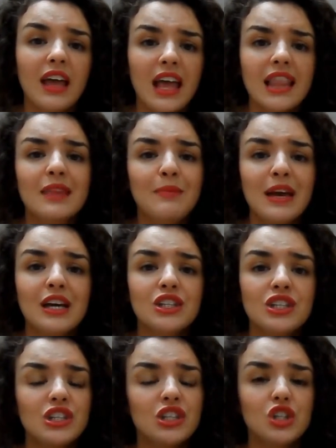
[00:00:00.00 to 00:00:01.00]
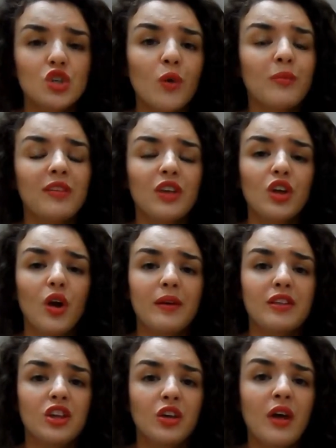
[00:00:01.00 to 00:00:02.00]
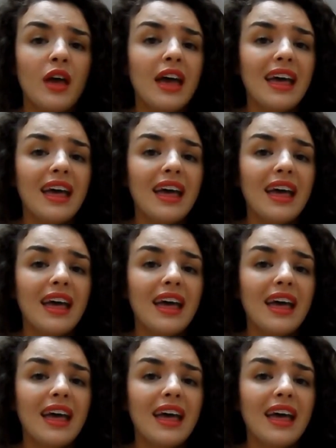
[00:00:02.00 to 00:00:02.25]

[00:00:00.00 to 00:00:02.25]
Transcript: in the pictures in the shops that you go into,